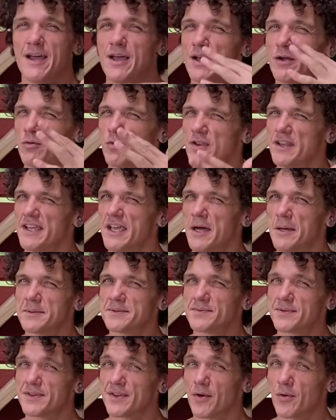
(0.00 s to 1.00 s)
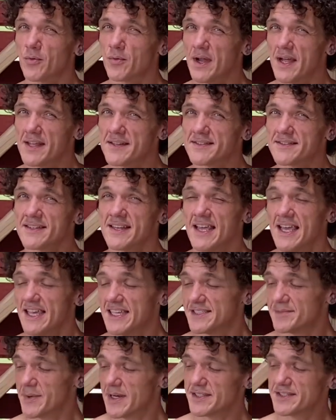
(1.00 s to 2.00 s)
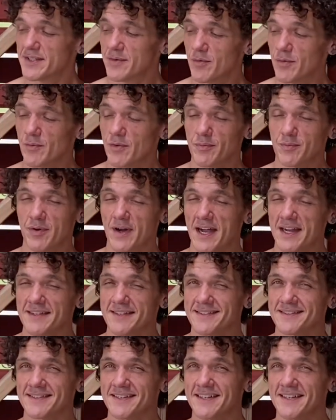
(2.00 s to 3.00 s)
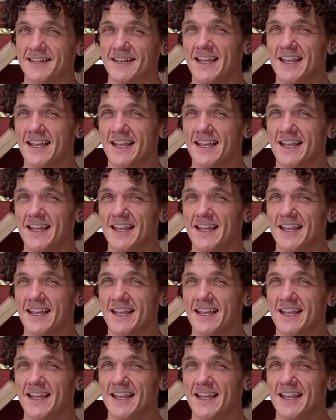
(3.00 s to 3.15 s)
It really helps with our rest, especially when we're practicing.